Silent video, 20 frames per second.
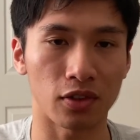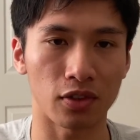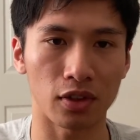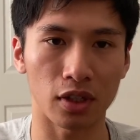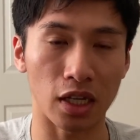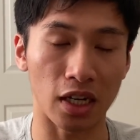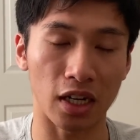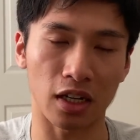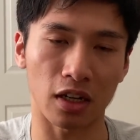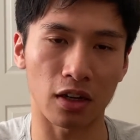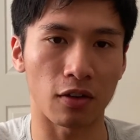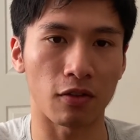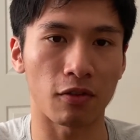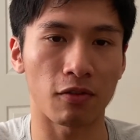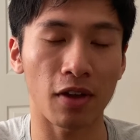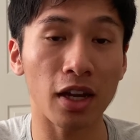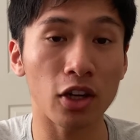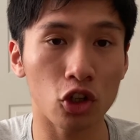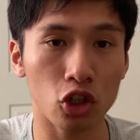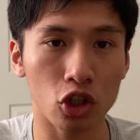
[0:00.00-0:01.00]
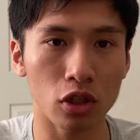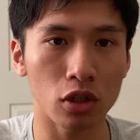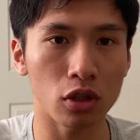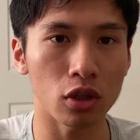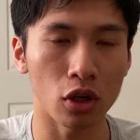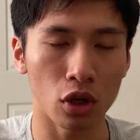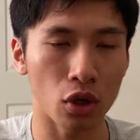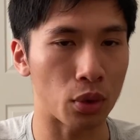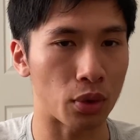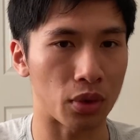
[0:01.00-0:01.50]
getting an infection
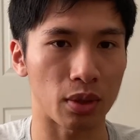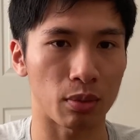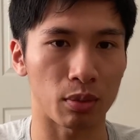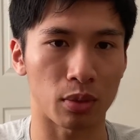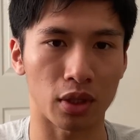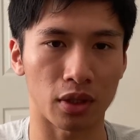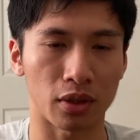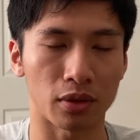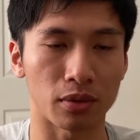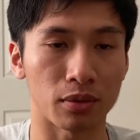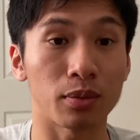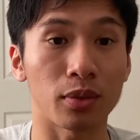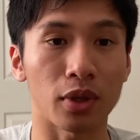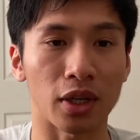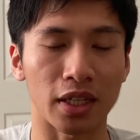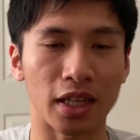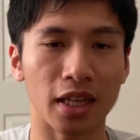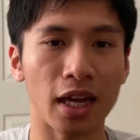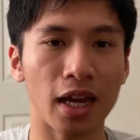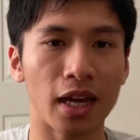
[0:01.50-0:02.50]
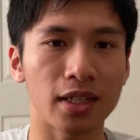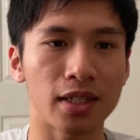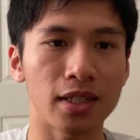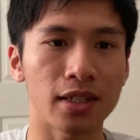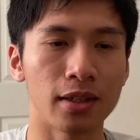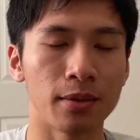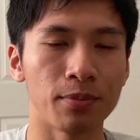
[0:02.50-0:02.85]
or something like that,